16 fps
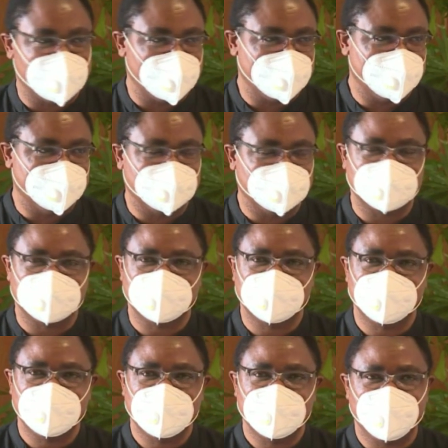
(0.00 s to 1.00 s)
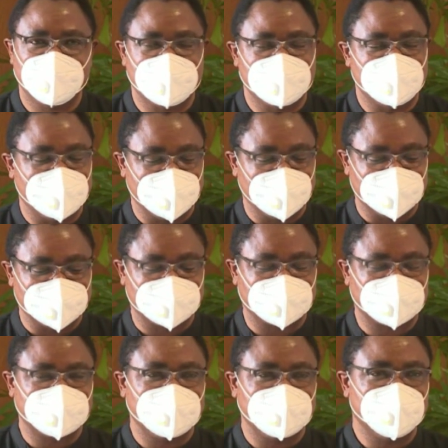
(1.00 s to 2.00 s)
learning, where there
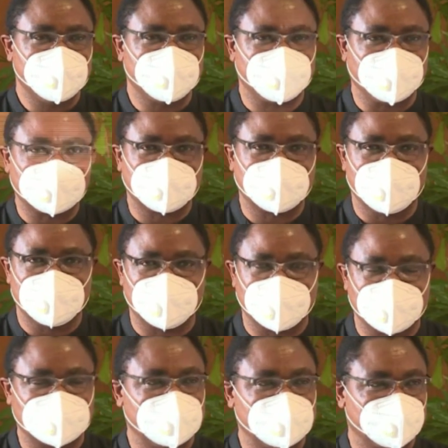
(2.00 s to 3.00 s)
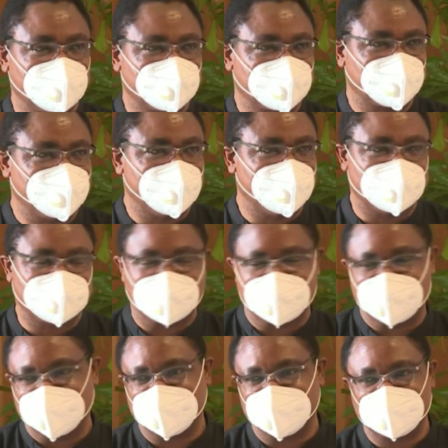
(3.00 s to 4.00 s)
is physical presence of students
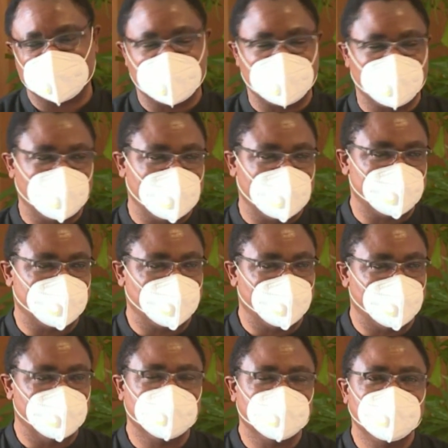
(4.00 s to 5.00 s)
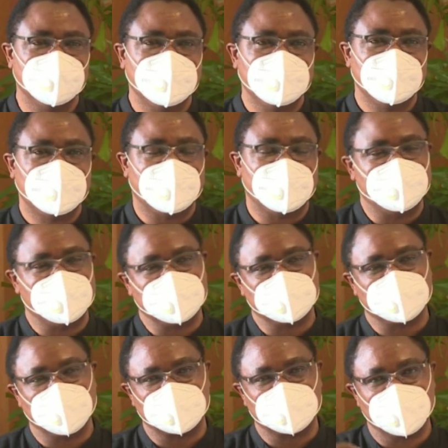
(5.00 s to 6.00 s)
and the teacher in one room, and there
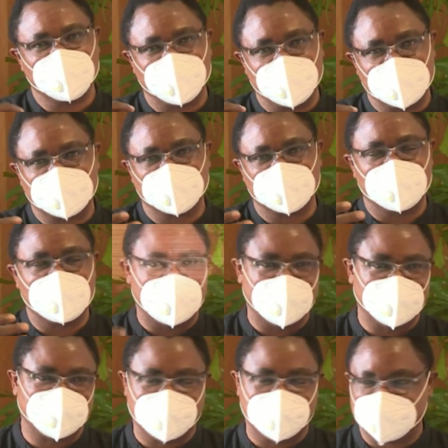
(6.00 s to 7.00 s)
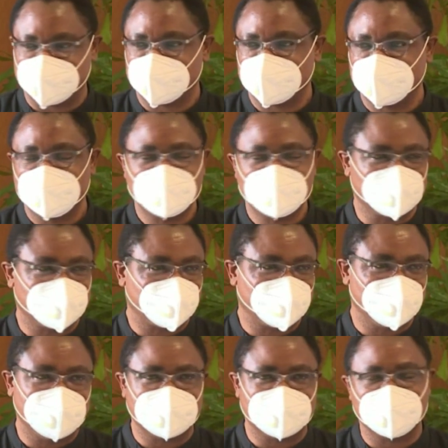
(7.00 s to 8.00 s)
is also virtual outreach to
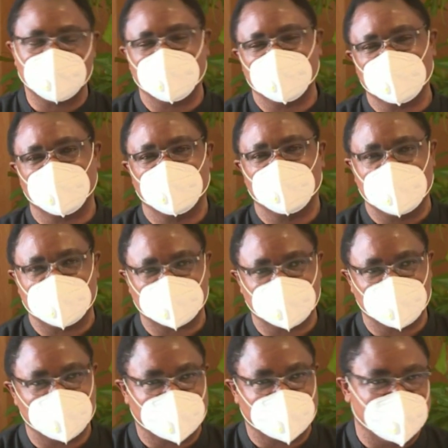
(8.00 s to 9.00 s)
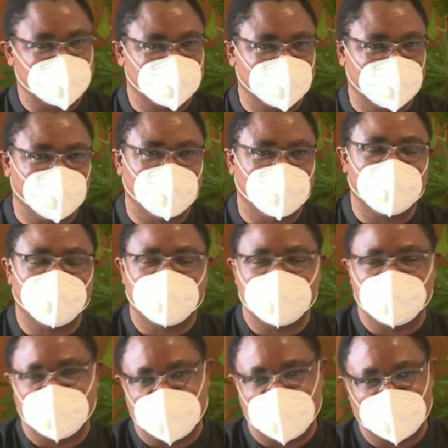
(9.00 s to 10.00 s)
students in all corners of the country and
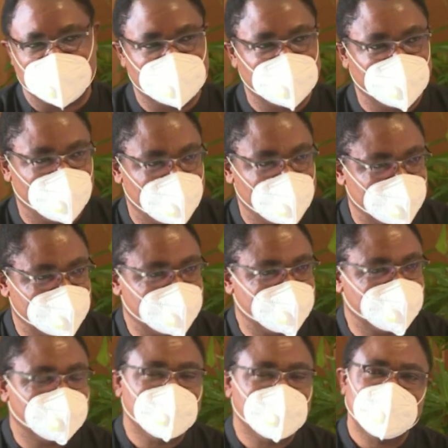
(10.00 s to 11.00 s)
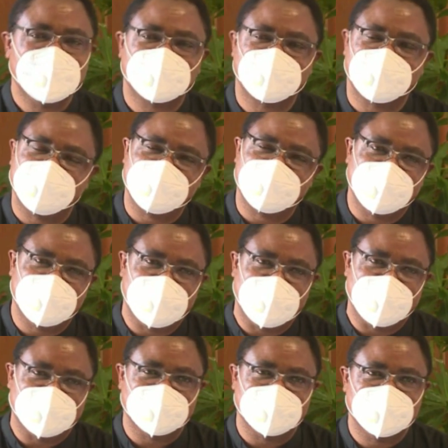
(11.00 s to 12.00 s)
wherever they are in the world, so that they
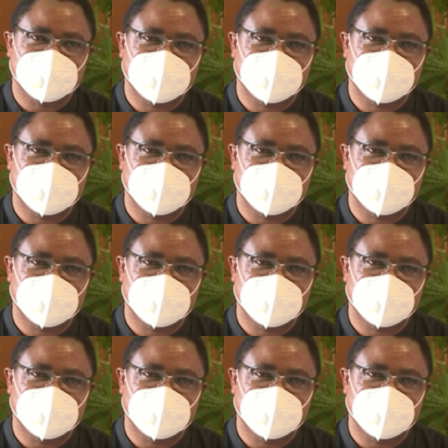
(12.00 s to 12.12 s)
learn.